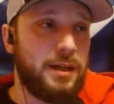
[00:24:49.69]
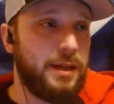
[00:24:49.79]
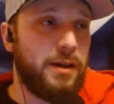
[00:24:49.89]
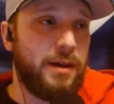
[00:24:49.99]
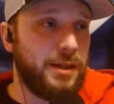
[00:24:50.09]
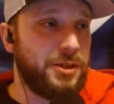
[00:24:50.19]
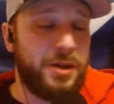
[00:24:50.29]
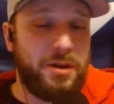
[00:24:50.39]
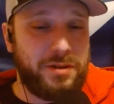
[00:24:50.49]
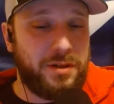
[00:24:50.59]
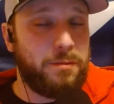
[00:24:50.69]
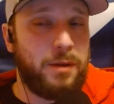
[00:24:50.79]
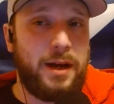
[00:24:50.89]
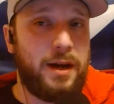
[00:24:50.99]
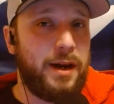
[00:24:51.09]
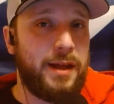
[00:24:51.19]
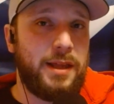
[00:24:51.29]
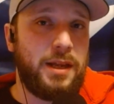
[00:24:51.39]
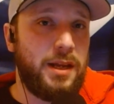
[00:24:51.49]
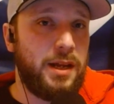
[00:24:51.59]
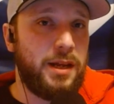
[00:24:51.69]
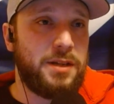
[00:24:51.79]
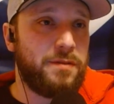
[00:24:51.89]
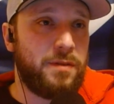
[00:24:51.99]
You know, I think Janot is a good player. I think he is